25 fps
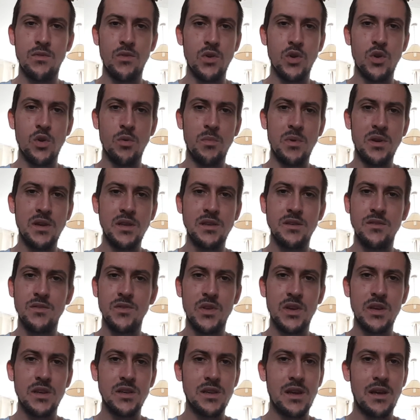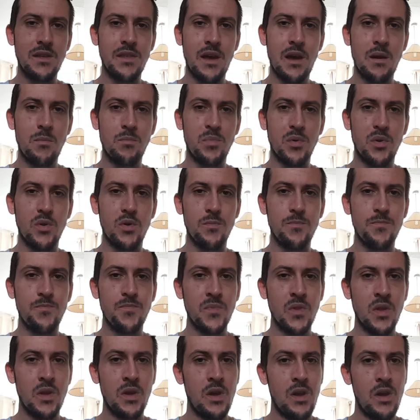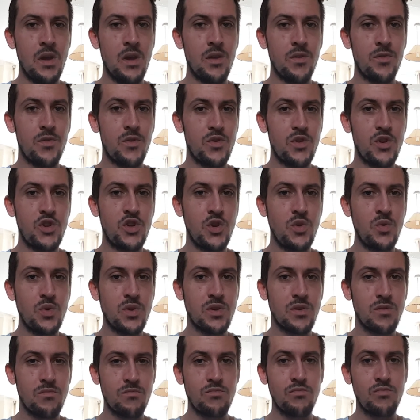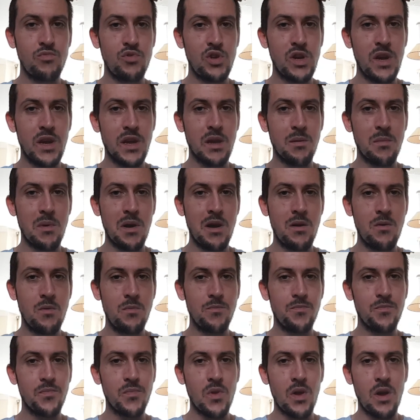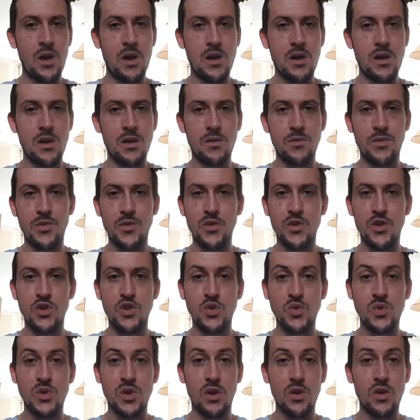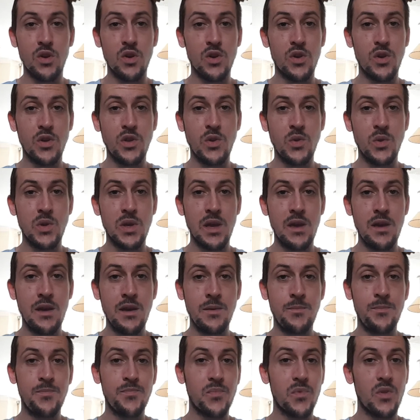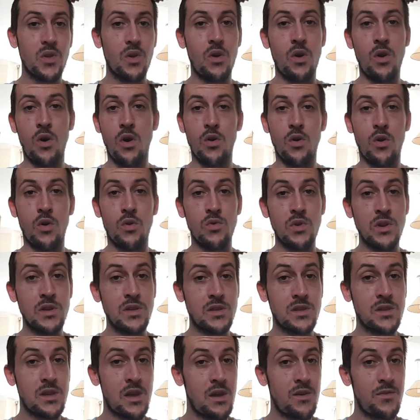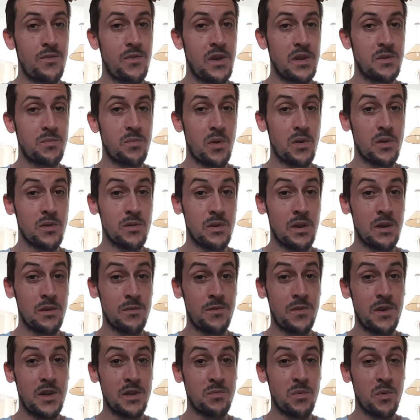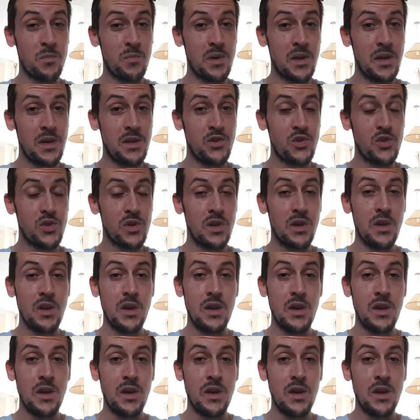companies and things like that. But Thunder Juice, check him out. Thunderjuice.co.uk or his Facebook page.